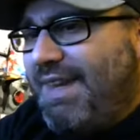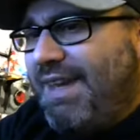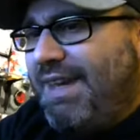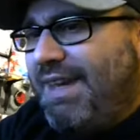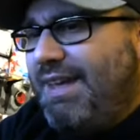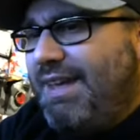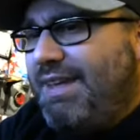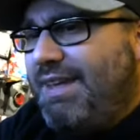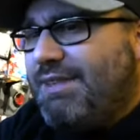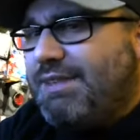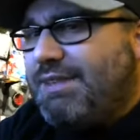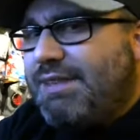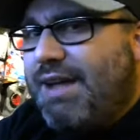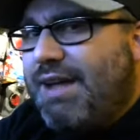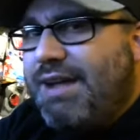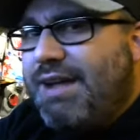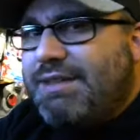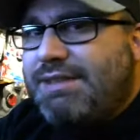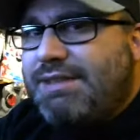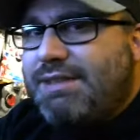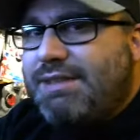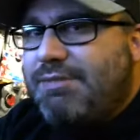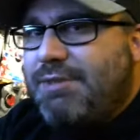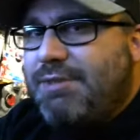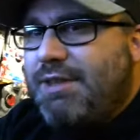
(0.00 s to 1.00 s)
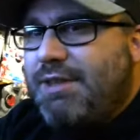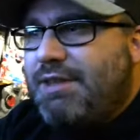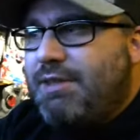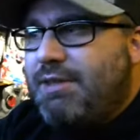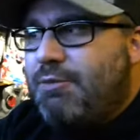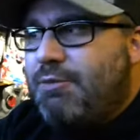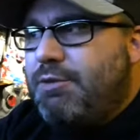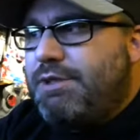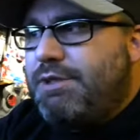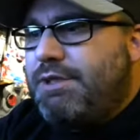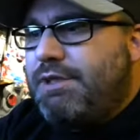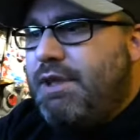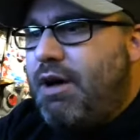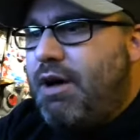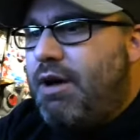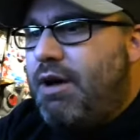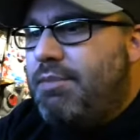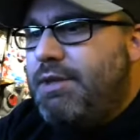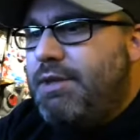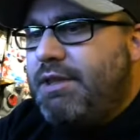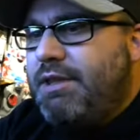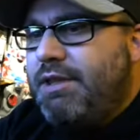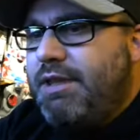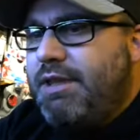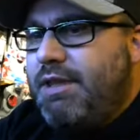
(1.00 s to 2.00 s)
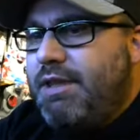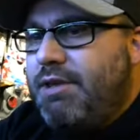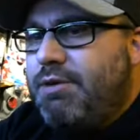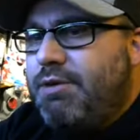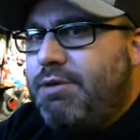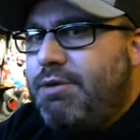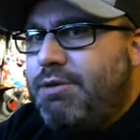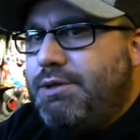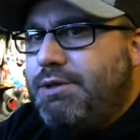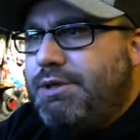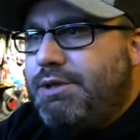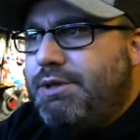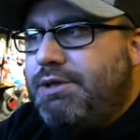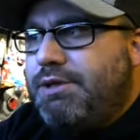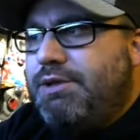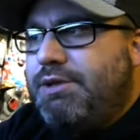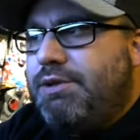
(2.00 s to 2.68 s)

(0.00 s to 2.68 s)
It's not something that was commonly used